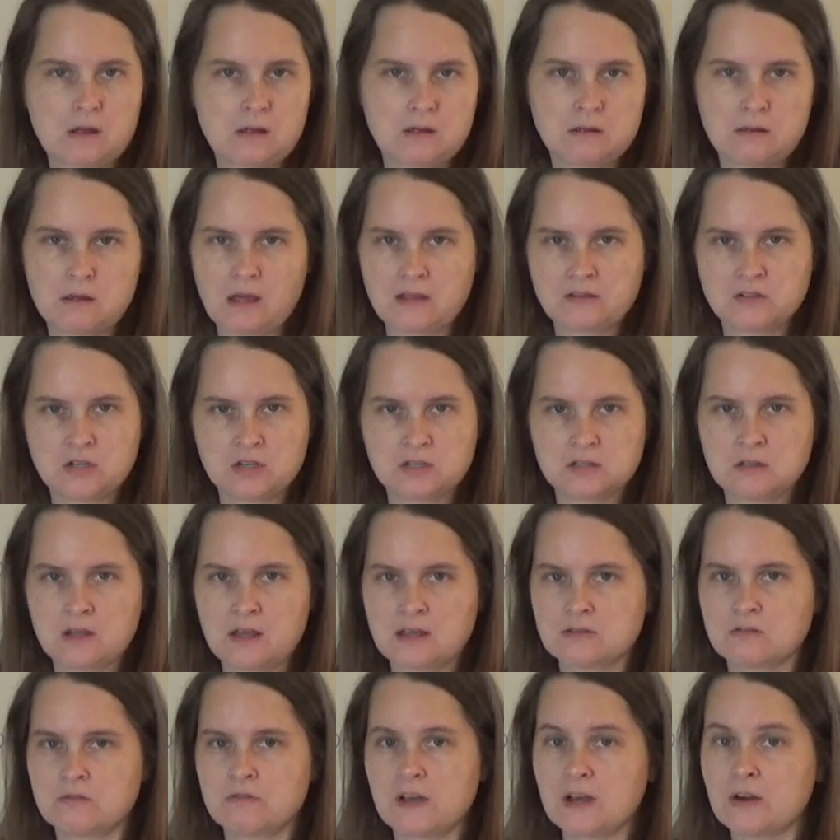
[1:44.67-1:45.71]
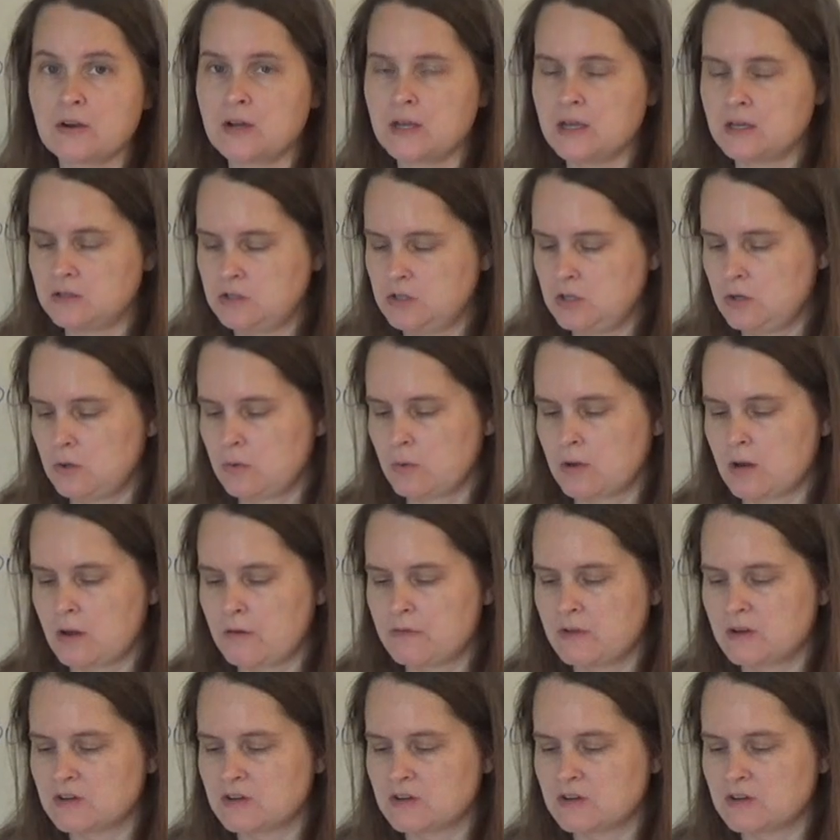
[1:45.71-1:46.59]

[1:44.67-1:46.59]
It's very intuitive.